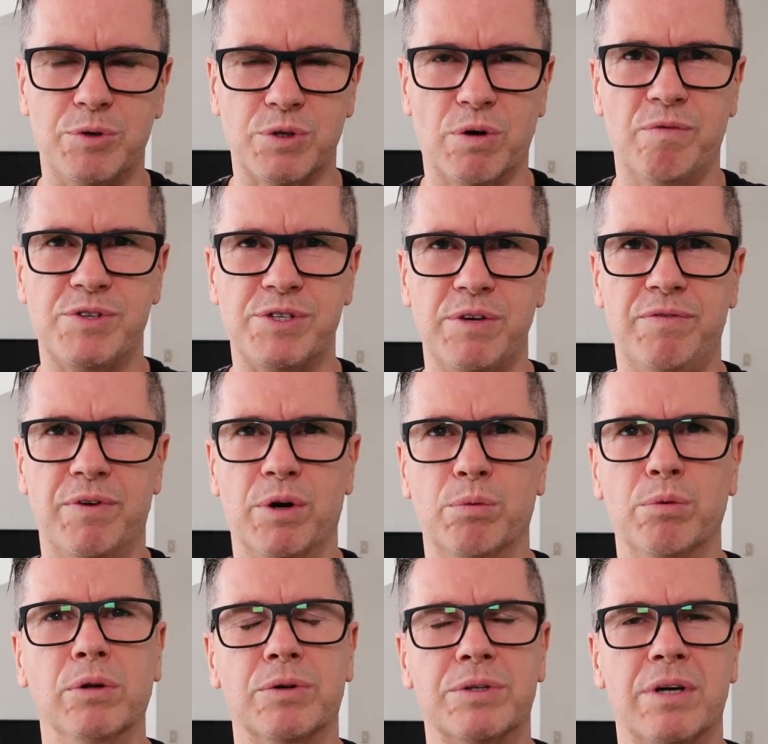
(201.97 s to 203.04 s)
obviously very
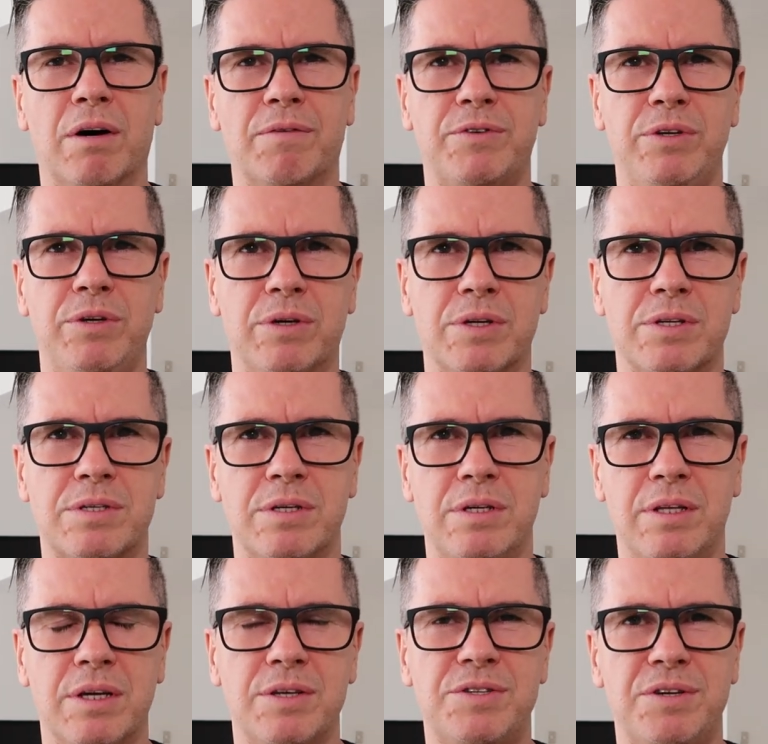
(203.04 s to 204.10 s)
well looked after. You could see
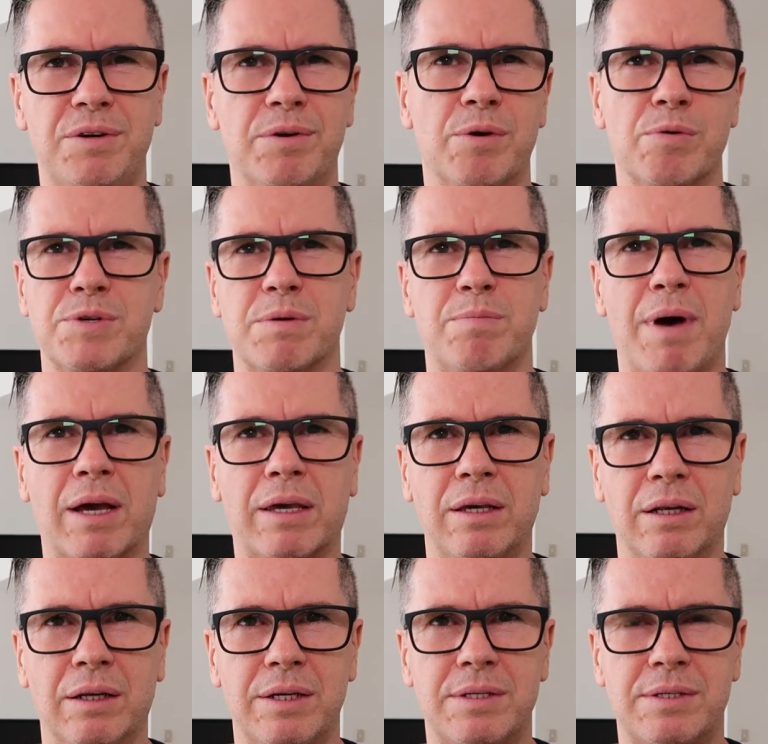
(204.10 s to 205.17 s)
the interior is
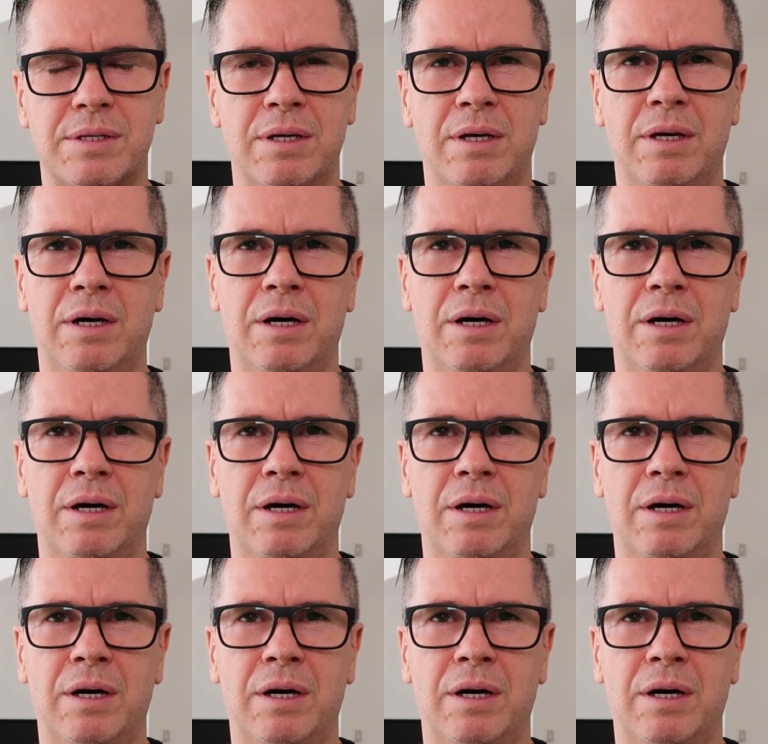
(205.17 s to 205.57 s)
immaculate.